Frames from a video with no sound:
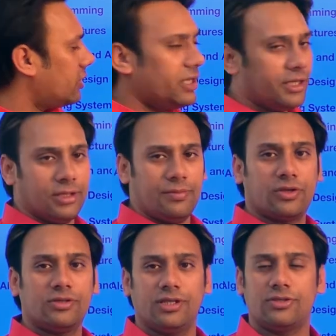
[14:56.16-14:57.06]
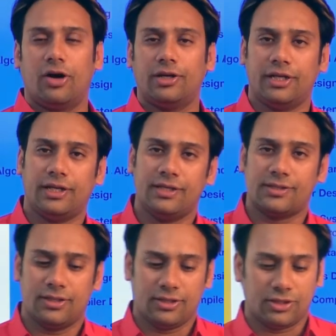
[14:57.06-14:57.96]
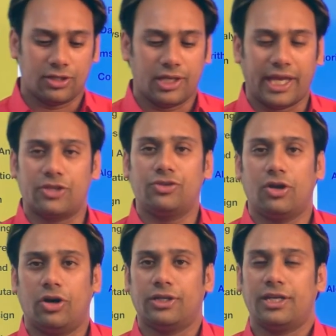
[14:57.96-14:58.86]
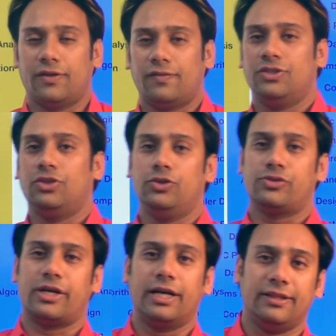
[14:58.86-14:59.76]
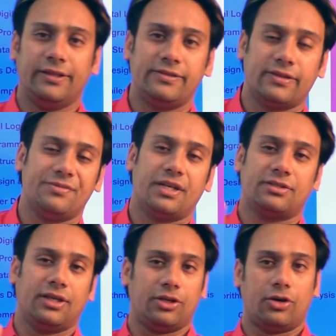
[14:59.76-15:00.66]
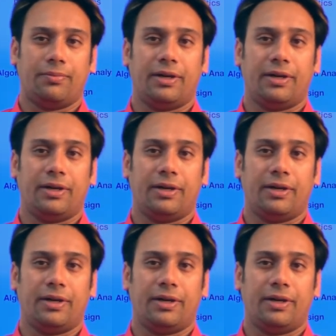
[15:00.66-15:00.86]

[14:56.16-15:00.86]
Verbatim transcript: order here because this order is the actual order in which you study these subjects in your